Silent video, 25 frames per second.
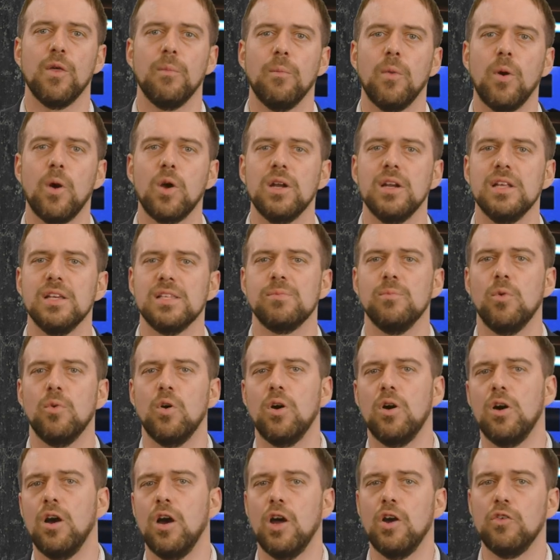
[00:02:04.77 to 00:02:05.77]
the model is
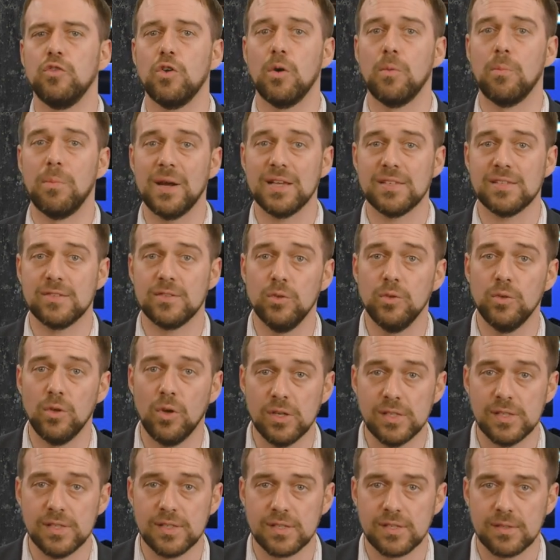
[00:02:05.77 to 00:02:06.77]
more robust to
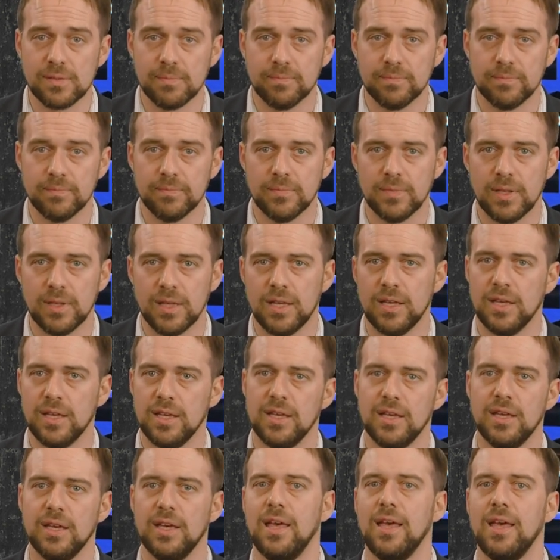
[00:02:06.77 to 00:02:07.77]
noise,
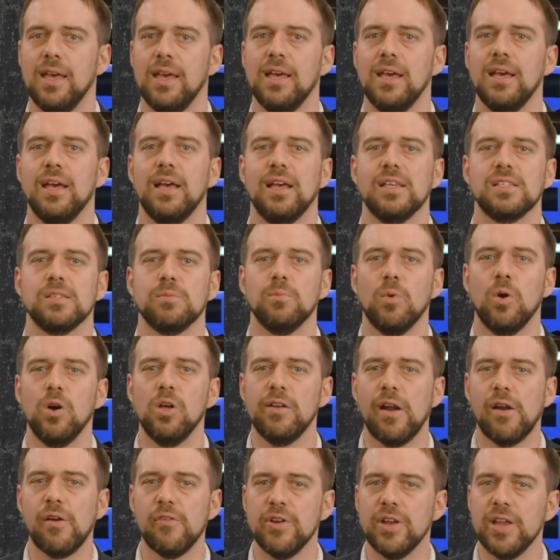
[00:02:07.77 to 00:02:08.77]
has
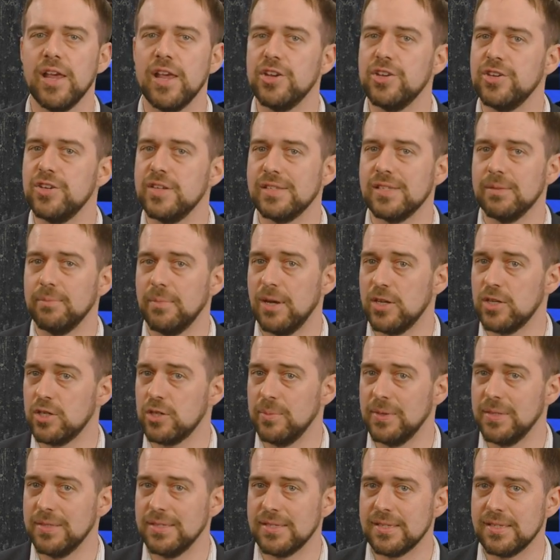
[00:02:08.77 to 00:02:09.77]
small variations in
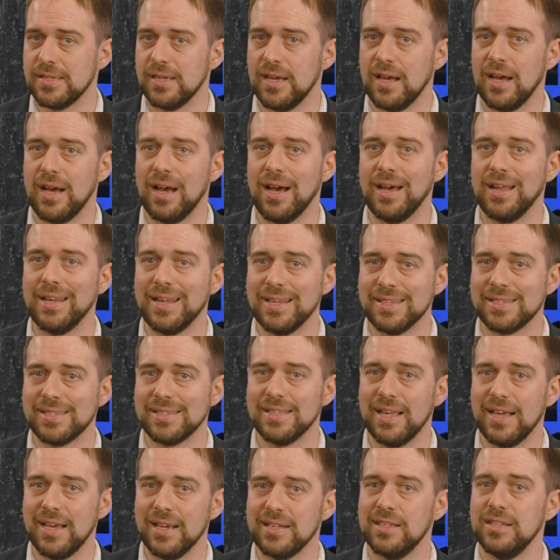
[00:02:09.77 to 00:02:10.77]
measurements, are less
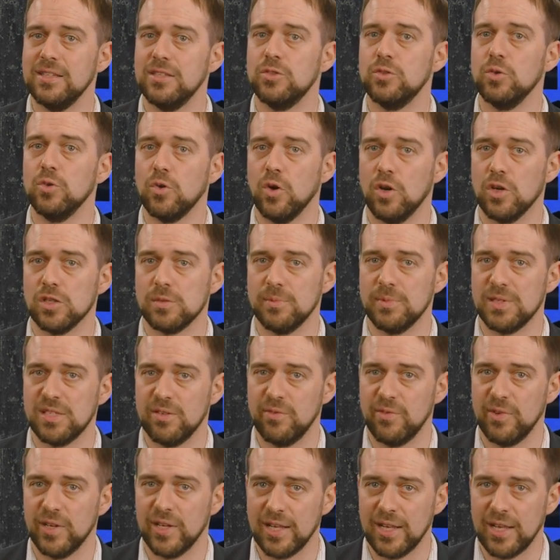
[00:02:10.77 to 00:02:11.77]
likely to cause
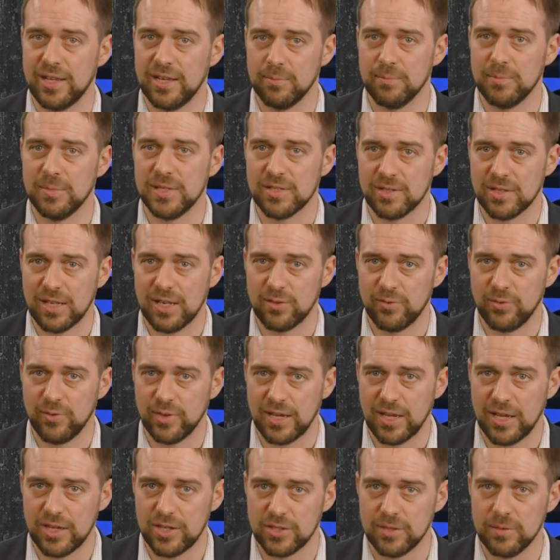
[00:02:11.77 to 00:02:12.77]

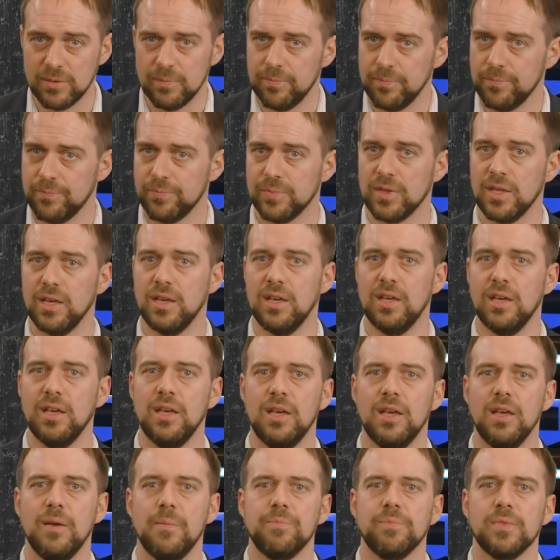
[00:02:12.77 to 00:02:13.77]
misclassification,
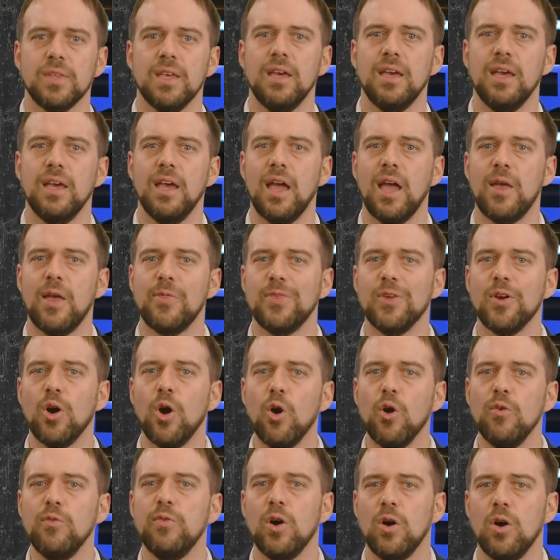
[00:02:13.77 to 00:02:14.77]
and the
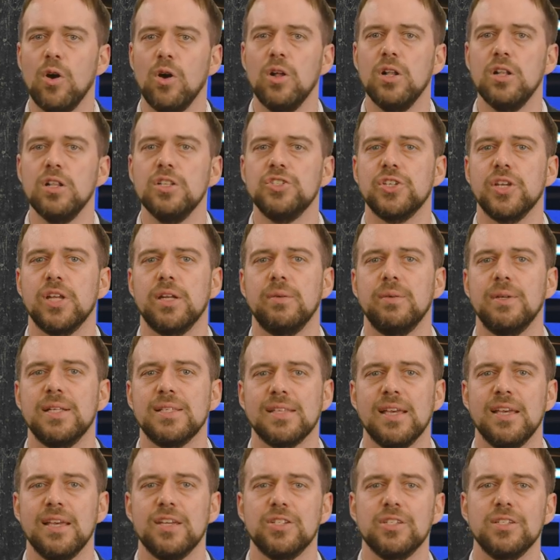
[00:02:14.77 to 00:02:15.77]
overall
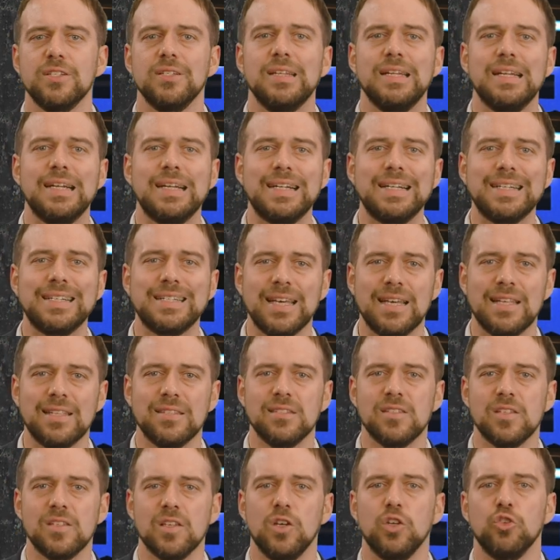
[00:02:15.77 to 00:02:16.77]
generalization
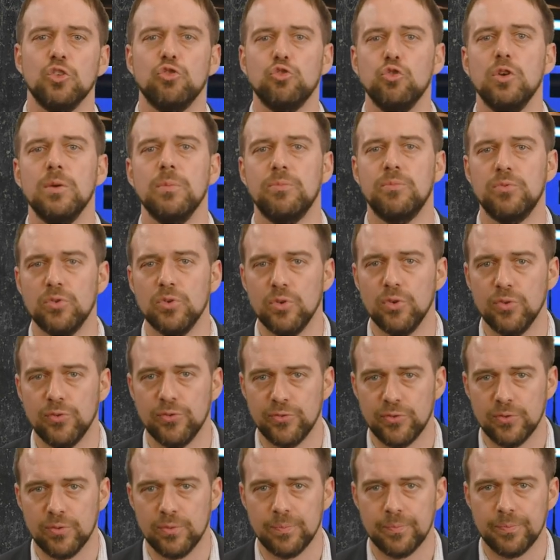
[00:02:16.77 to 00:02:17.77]
tends to
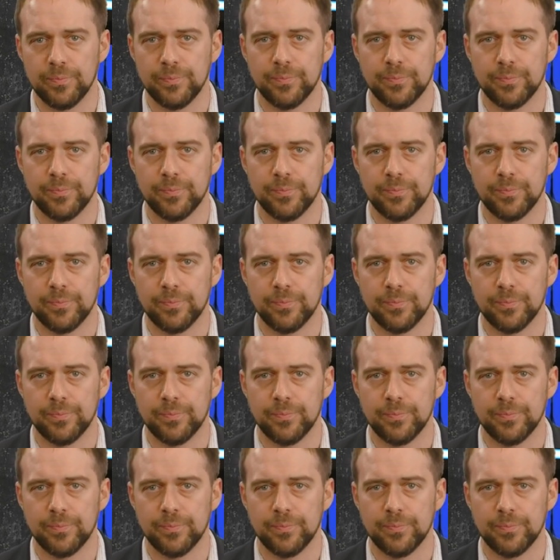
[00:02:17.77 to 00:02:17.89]
improve.